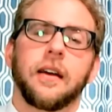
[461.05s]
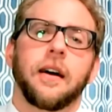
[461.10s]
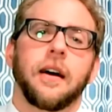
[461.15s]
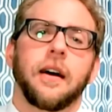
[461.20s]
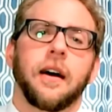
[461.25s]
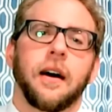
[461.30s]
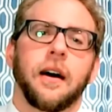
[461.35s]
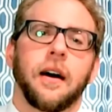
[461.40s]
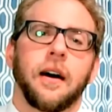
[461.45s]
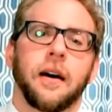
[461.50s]

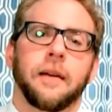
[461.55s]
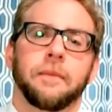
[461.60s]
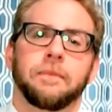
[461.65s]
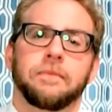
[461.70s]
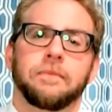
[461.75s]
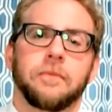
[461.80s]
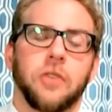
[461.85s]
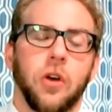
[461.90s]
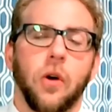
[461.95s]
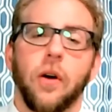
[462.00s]

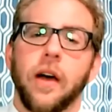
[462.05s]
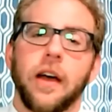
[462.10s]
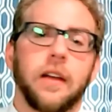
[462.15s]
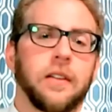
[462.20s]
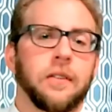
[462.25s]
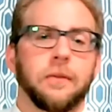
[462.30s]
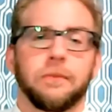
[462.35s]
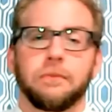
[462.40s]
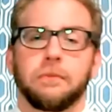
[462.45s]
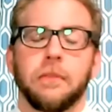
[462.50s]
go ahead.
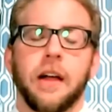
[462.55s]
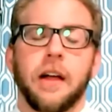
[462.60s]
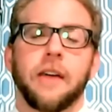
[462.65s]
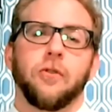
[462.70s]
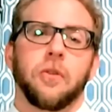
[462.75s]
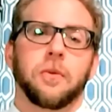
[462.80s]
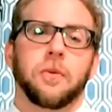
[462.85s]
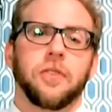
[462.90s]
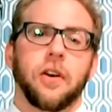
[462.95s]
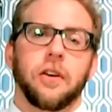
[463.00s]
The
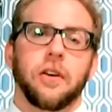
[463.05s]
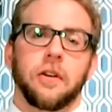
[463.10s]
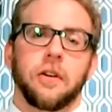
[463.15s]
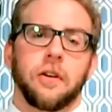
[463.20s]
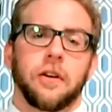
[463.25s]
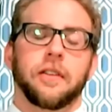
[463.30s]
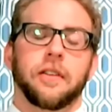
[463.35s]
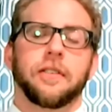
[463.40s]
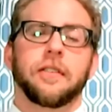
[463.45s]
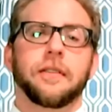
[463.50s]
platform's all
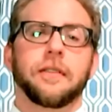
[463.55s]
yours.